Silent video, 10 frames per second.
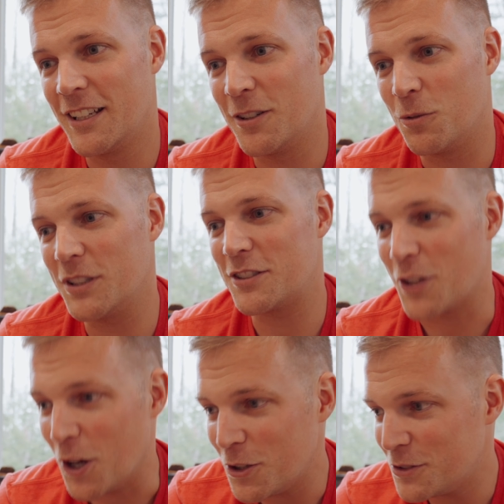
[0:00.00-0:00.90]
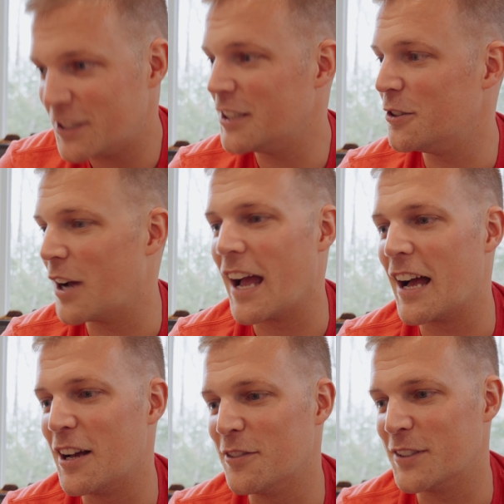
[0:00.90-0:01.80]
What tone do you
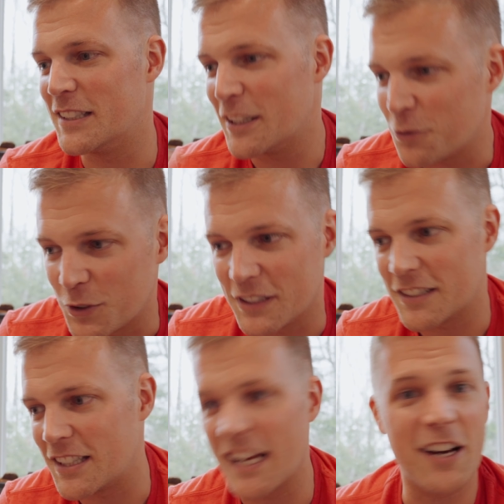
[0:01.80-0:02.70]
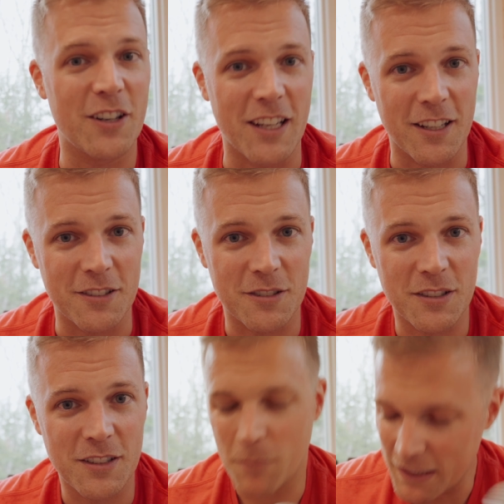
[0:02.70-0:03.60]
have in different scenarios?
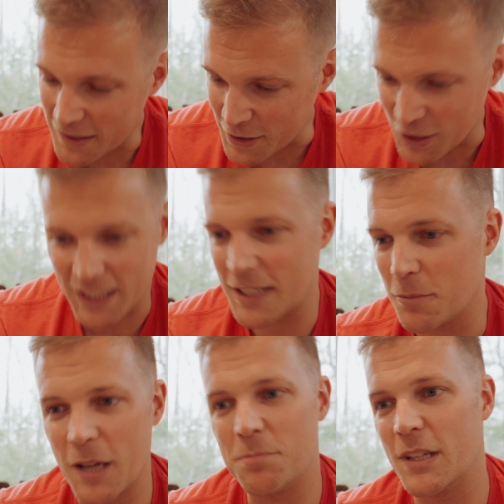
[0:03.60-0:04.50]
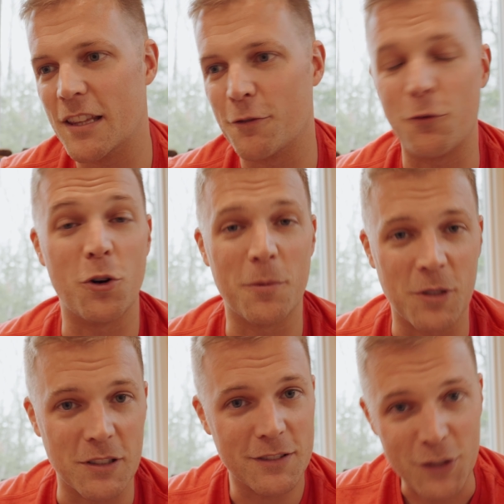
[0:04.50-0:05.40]
Messaging might be the
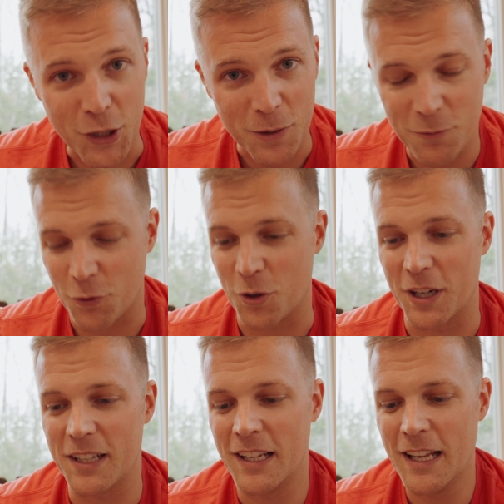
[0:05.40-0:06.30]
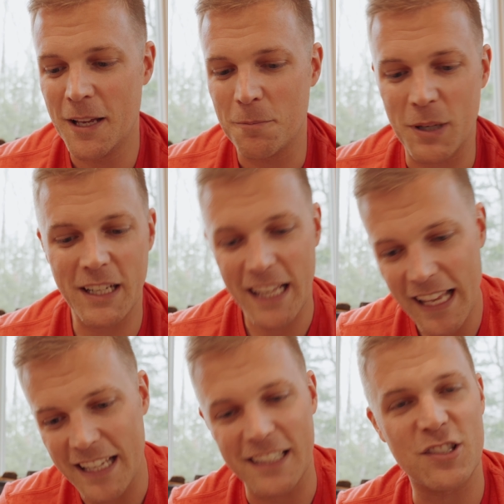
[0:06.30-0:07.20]
formal term for it, but
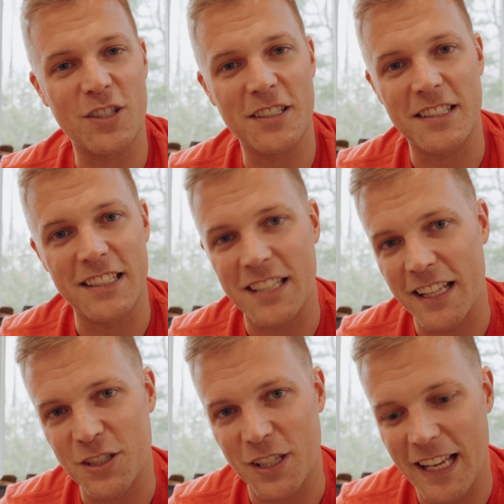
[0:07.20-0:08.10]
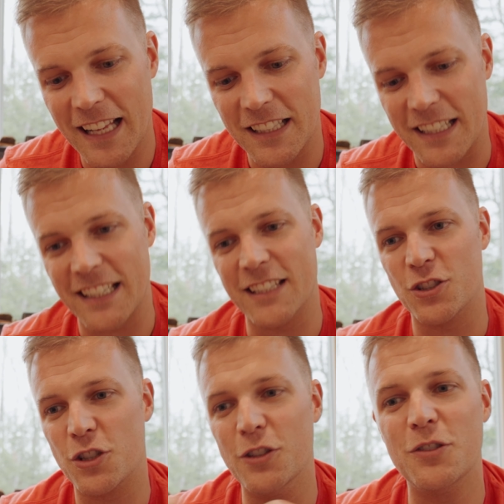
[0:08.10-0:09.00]
again, it's just intentionality in
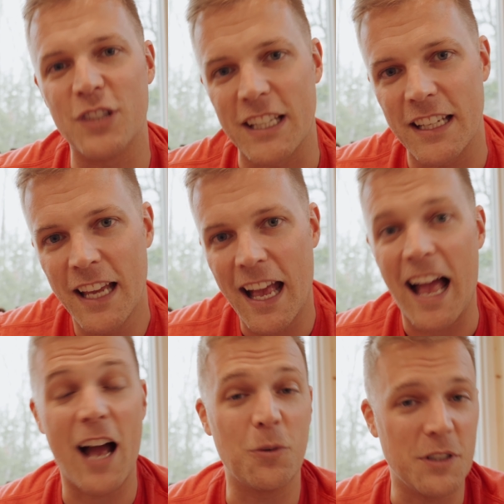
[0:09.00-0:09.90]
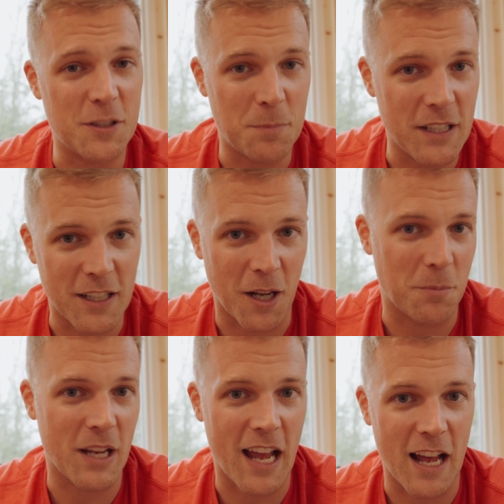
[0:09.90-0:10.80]
choosing how we speak on
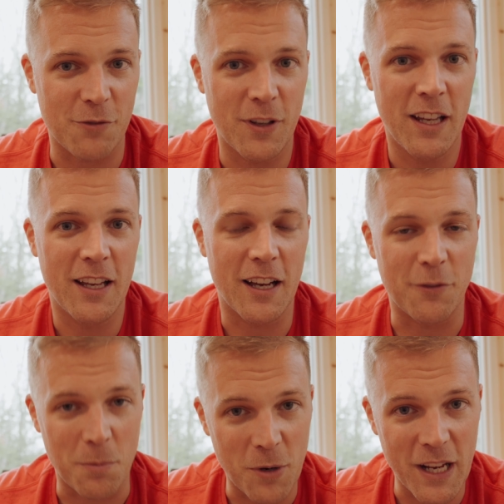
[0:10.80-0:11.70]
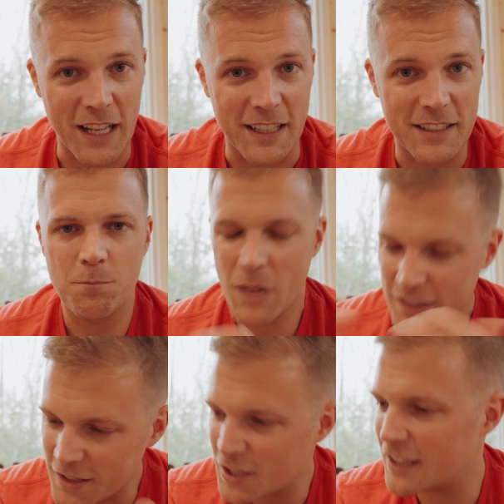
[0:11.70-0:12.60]
behalf of a brand.
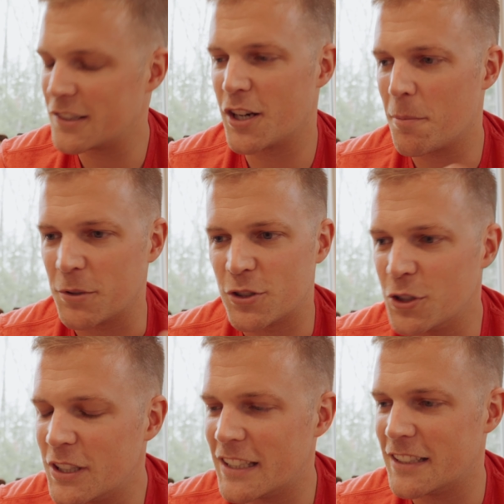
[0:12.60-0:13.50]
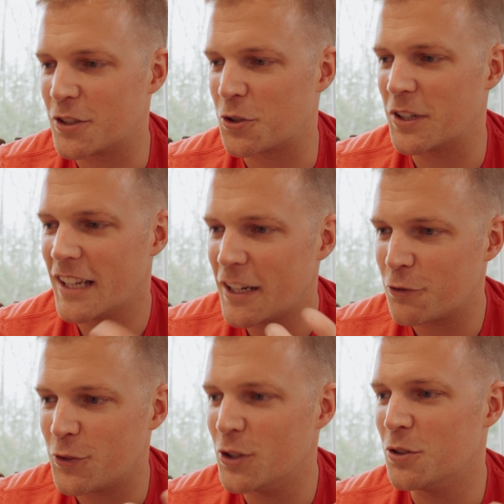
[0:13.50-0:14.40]
Messaging is an opportunity to create a
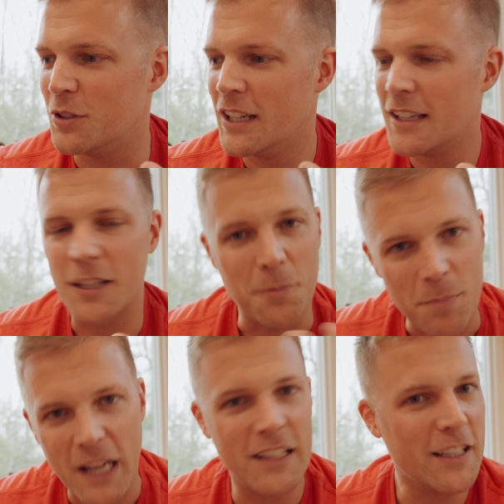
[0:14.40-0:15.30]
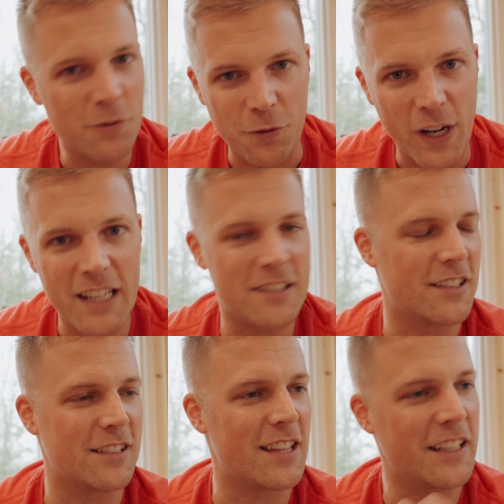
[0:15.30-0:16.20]
few compelling
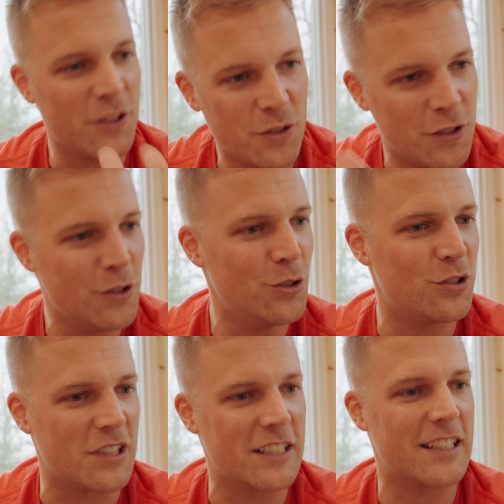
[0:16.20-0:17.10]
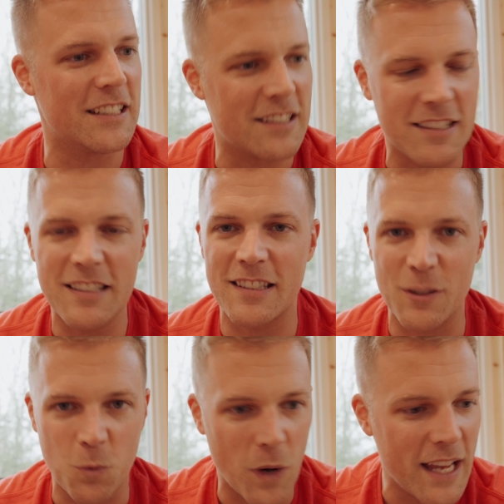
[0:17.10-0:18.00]
phrases that you use in
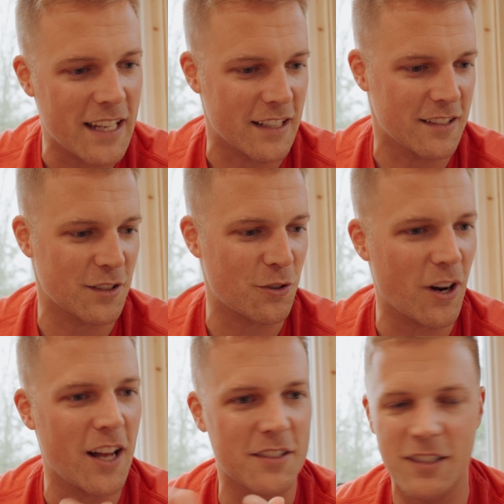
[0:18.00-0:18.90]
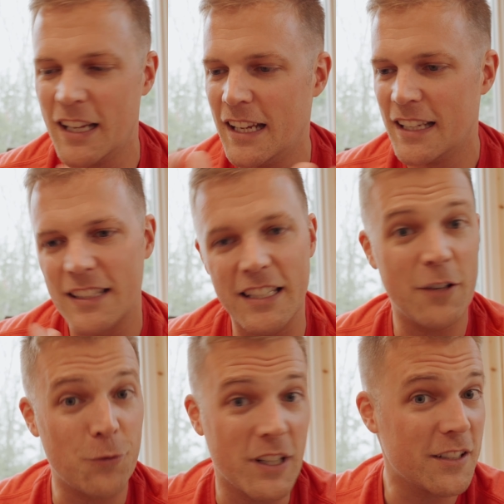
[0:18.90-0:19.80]
consistent ways across the
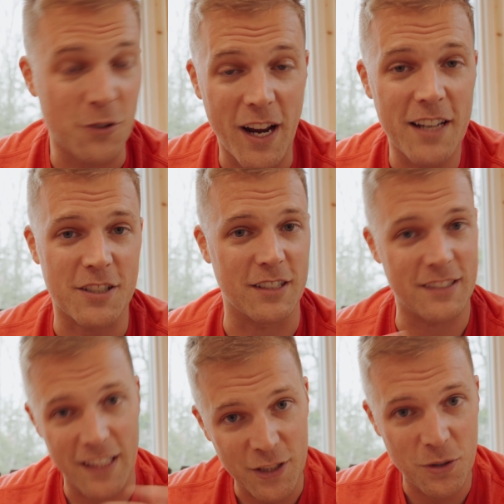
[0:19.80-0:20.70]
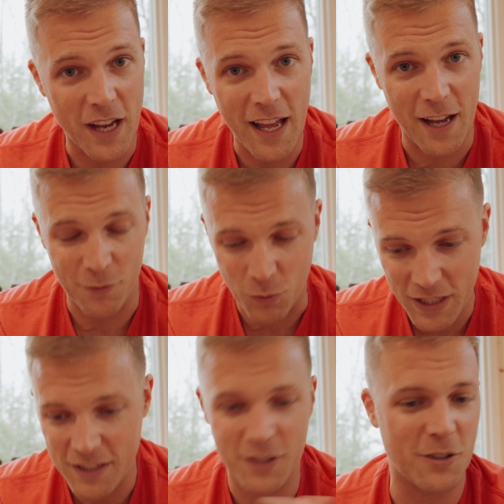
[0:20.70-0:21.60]
different interactions that you have
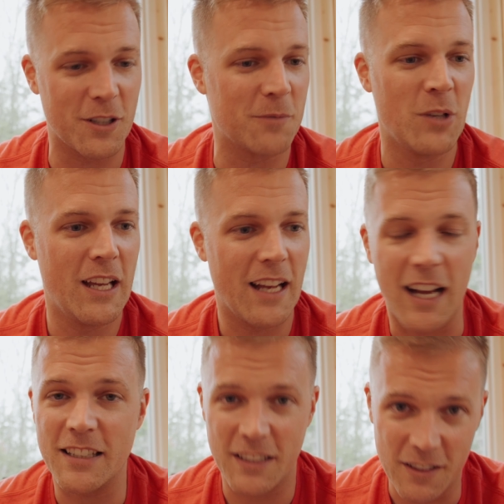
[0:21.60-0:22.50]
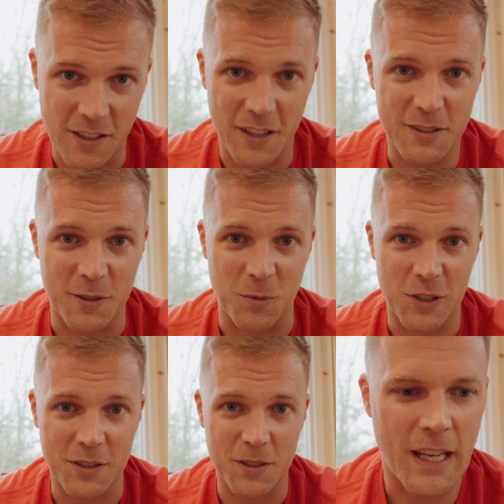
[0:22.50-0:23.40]
with your ideal customers.